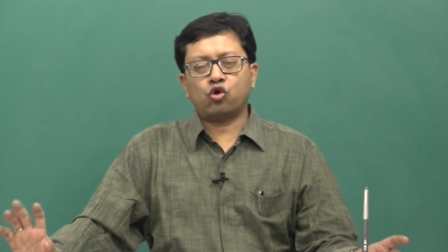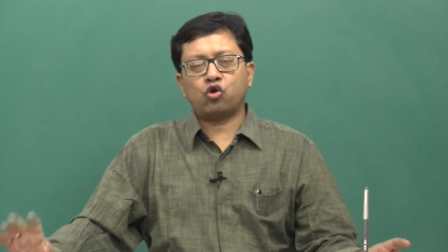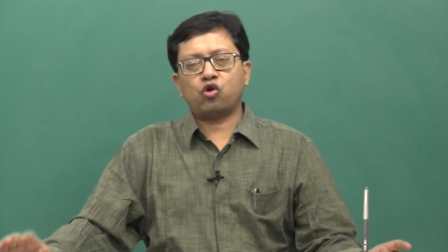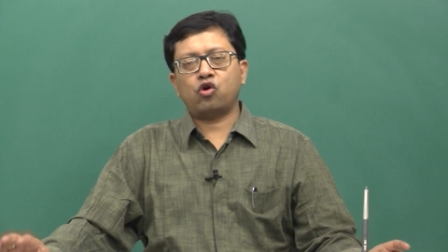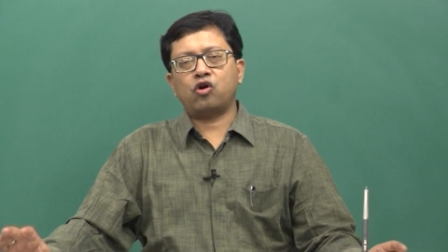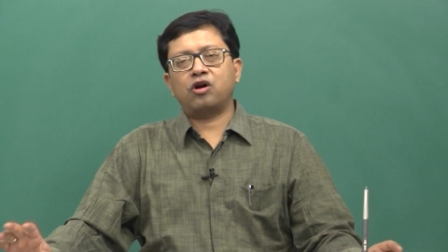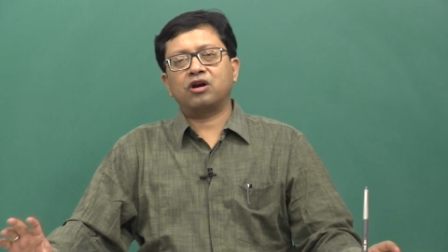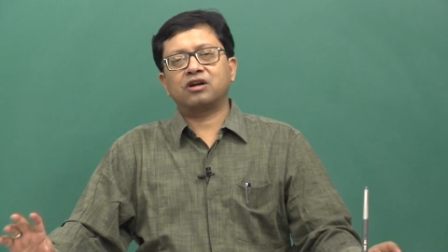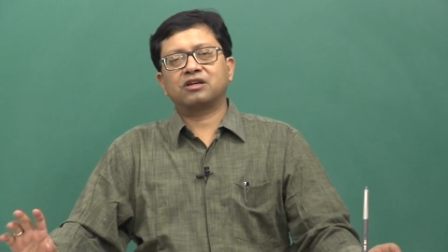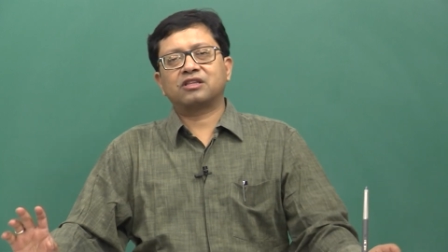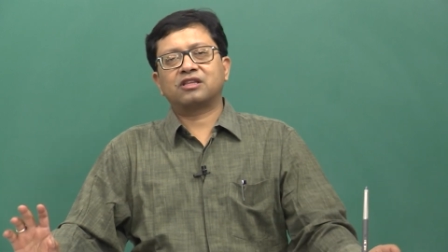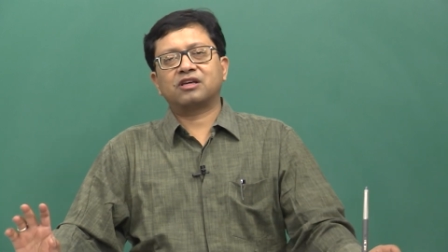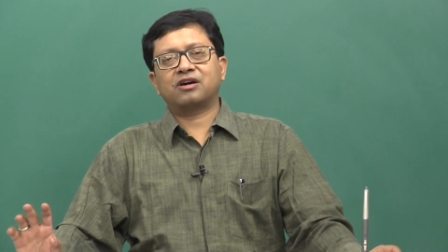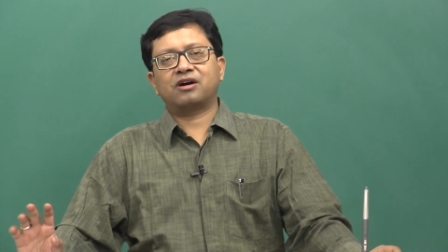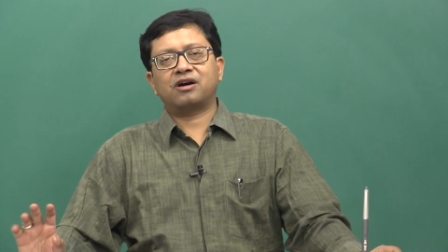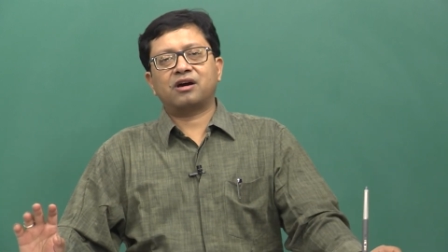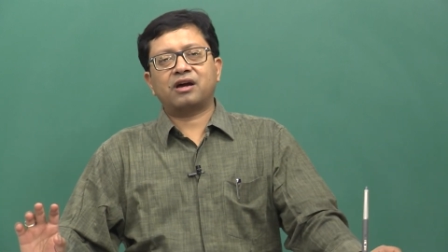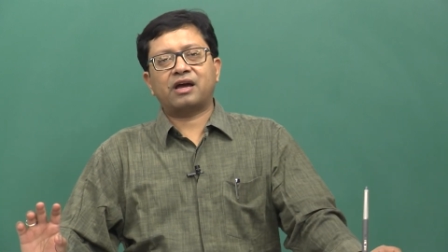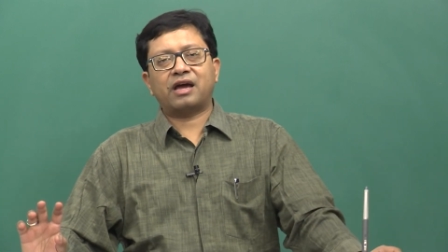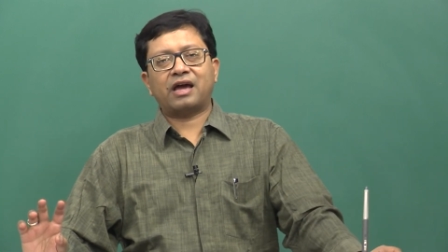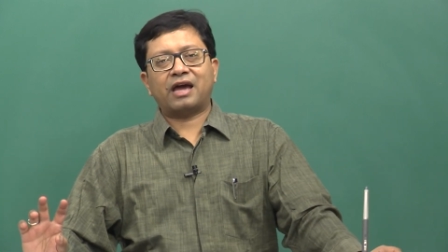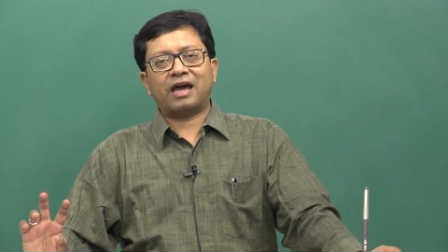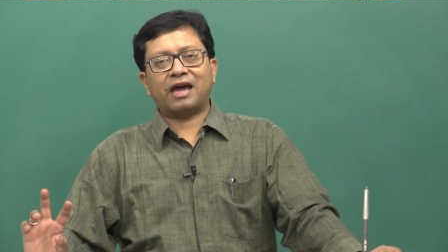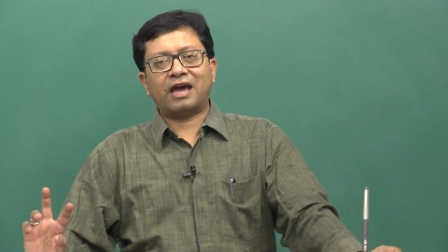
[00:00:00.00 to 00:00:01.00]
called
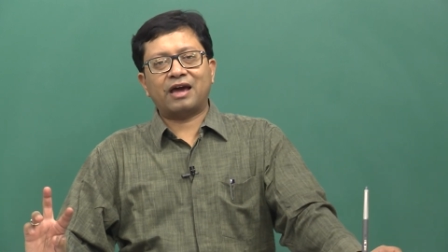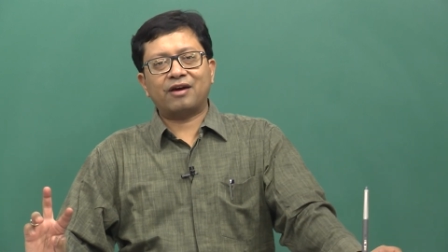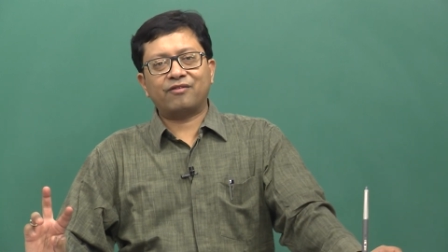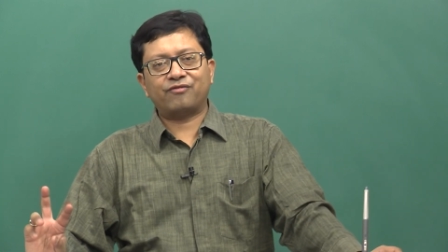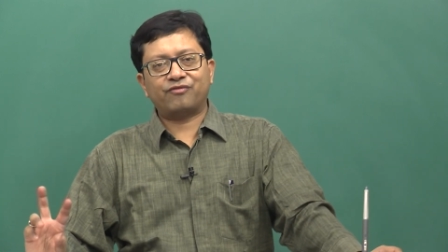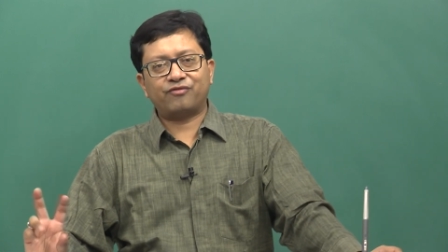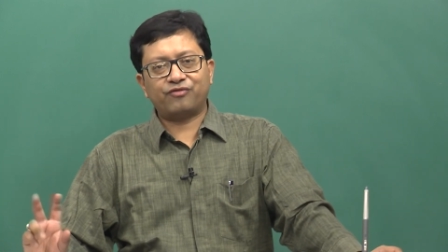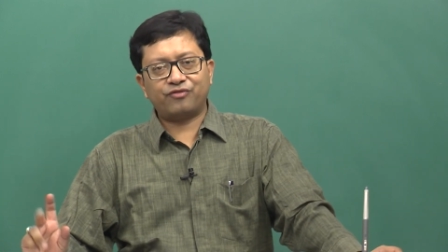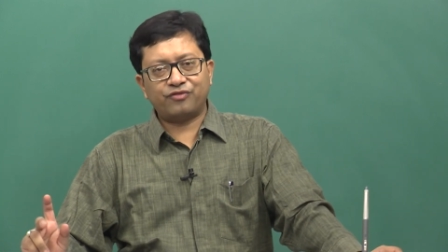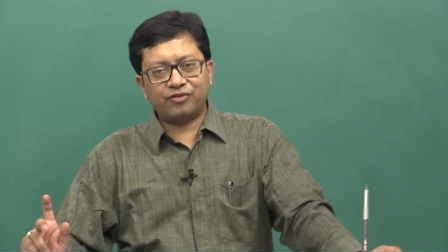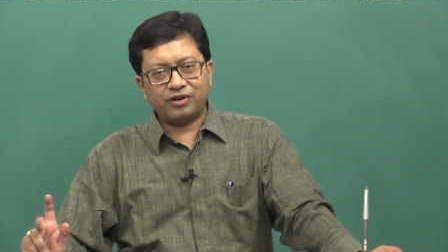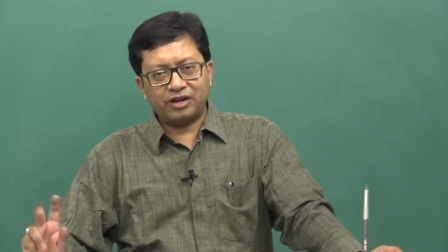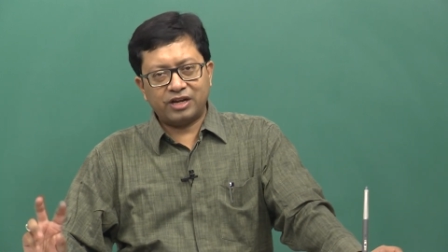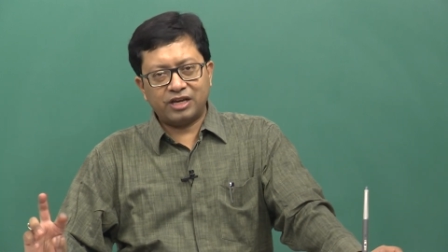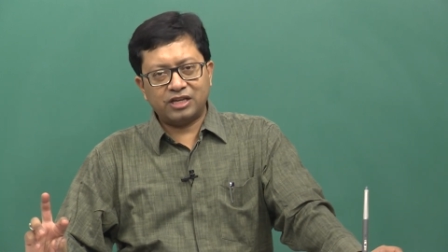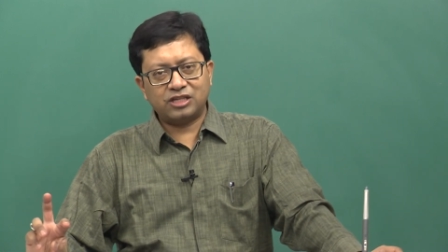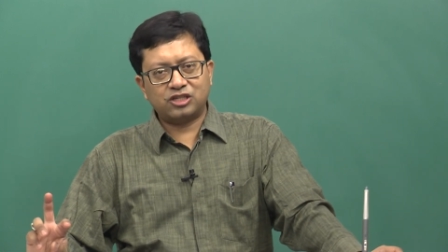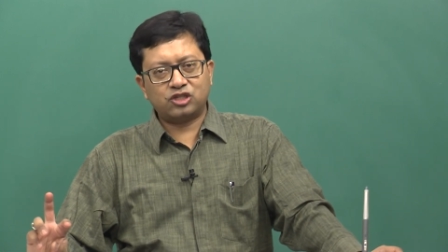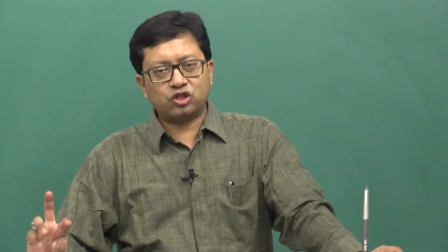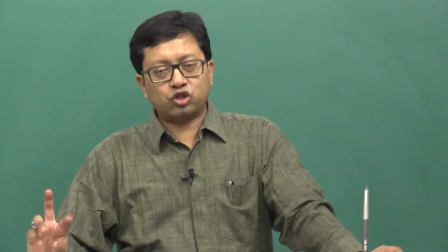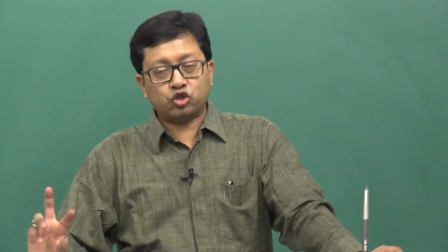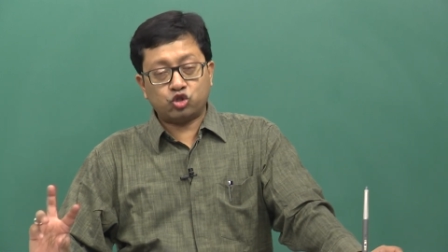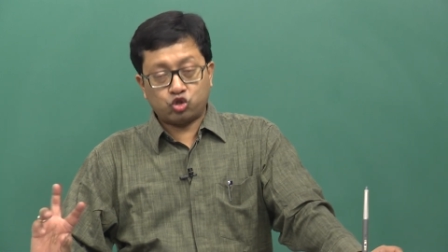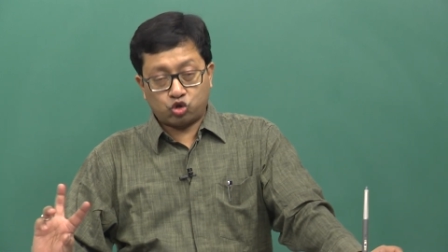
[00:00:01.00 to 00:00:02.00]

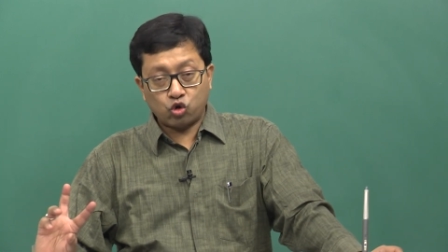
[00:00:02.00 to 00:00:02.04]
average,